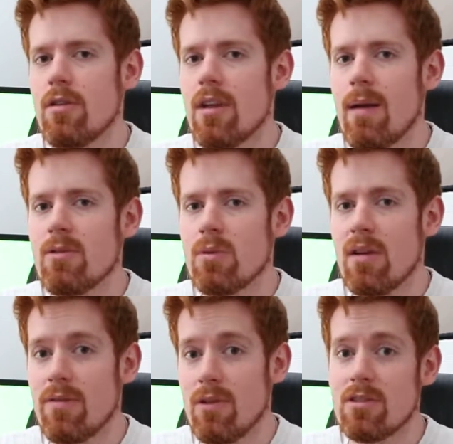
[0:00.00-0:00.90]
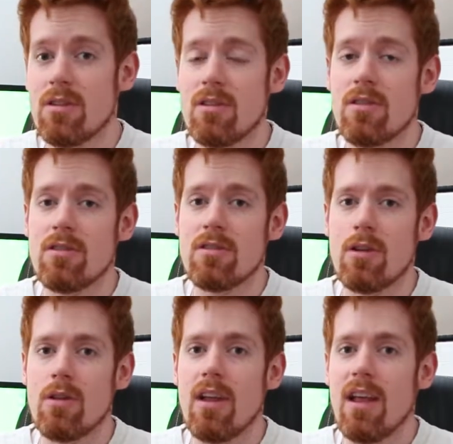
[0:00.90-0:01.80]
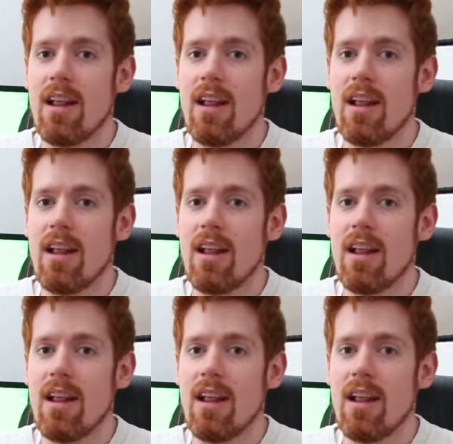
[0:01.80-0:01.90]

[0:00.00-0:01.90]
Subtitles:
U games when I first got the console,